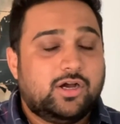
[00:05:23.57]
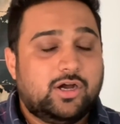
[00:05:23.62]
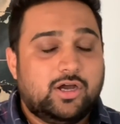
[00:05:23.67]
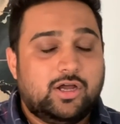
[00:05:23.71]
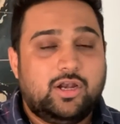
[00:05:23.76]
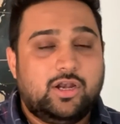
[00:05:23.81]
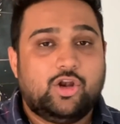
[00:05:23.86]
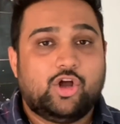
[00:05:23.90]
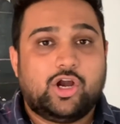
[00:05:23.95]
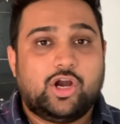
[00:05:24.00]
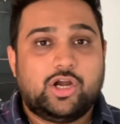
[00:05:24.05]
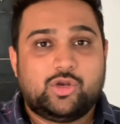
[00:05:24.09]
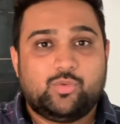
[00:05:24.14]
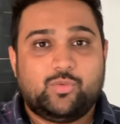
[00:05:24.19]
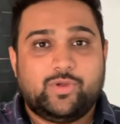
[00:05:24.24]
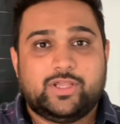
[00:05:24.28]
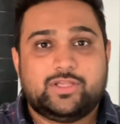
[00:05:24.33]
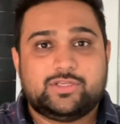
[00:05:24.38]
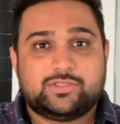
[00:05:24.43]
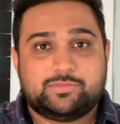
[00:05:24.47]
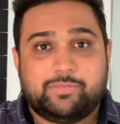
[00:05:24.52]
a lot
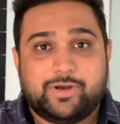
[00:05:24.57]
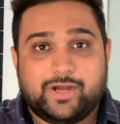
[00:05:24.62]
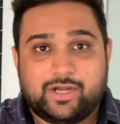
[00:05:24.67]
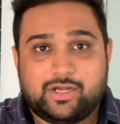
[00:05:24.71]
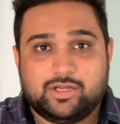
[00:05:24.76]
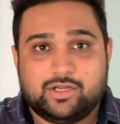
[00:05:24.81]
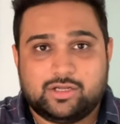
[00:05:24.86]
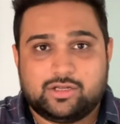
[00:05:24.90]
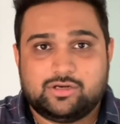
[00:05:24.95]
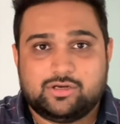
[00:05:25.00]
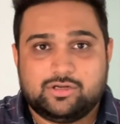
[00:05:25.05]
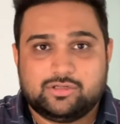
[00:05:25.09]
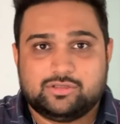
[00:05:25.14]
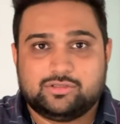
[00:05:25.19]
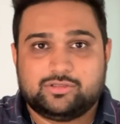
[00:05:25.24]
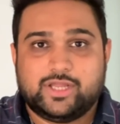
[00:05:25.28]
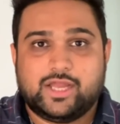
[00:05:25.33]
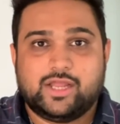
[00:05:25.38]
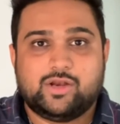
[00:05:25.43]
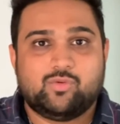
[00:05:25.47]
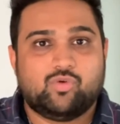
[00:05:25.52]
ways better
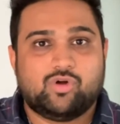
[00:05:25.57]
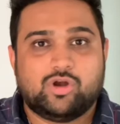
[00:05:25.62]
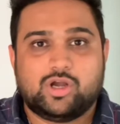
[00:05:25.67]
than